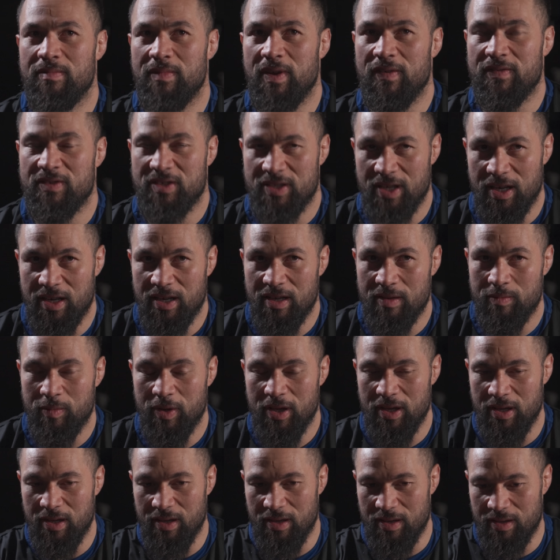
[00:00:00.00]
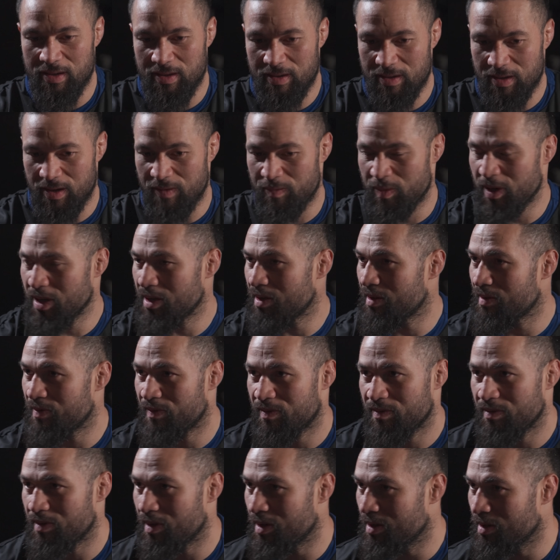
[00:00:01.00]
It's taken me, I've been
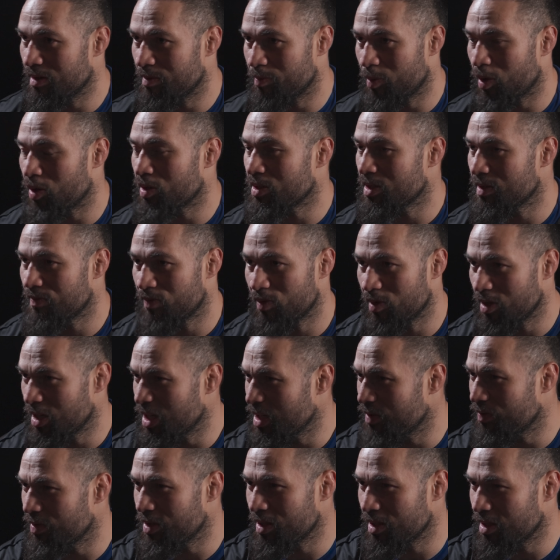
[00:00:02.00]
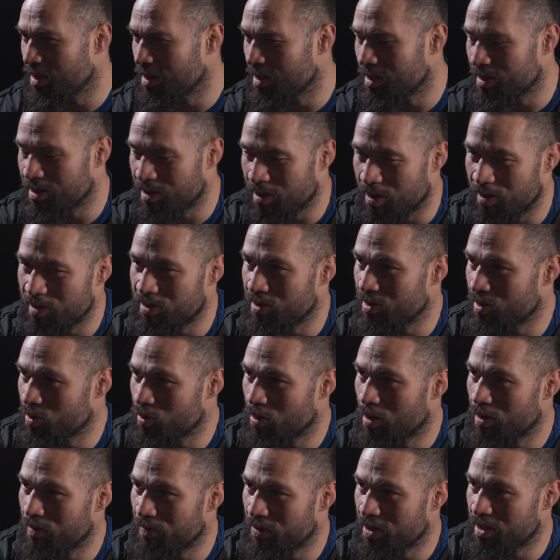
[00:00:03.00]
in boxing for 11 years, close to
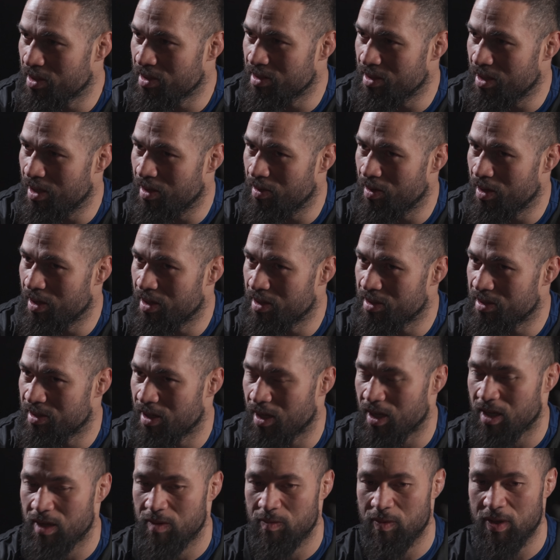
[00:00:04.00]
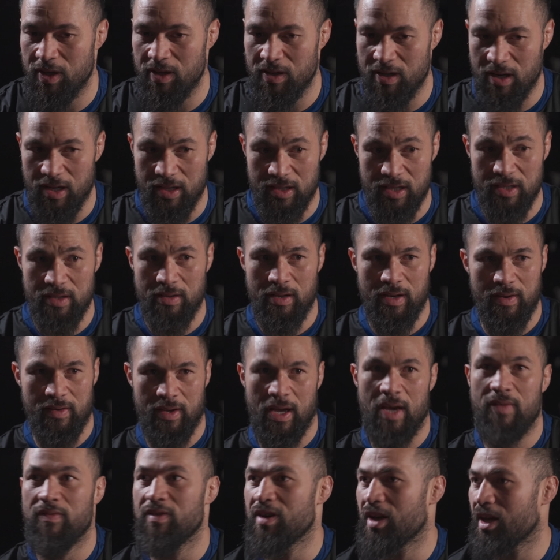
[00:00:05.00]
12 years now, and it's taken me, I
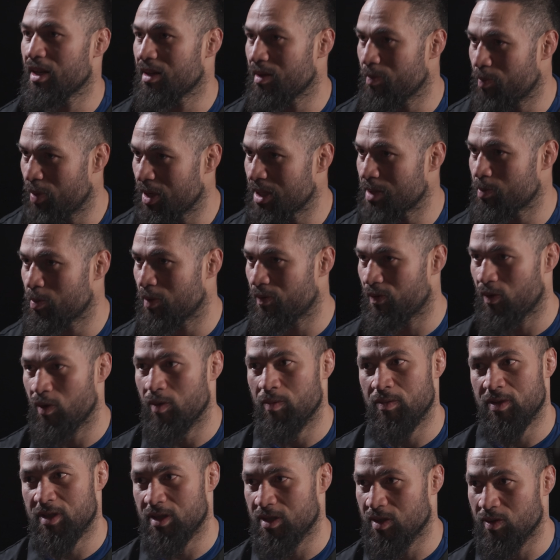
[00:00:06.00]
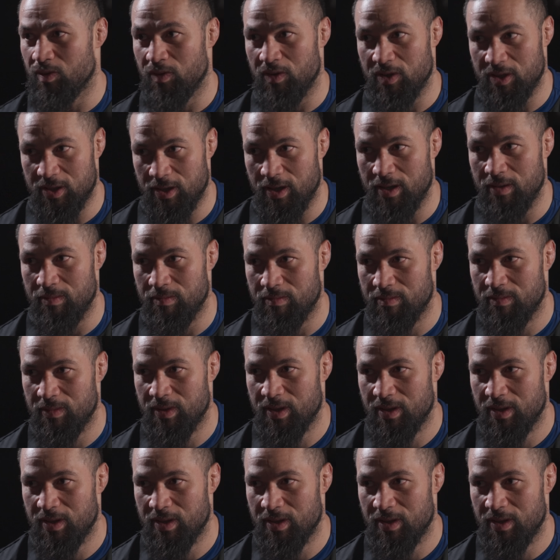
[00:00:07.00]
haven't had the best performances all the time.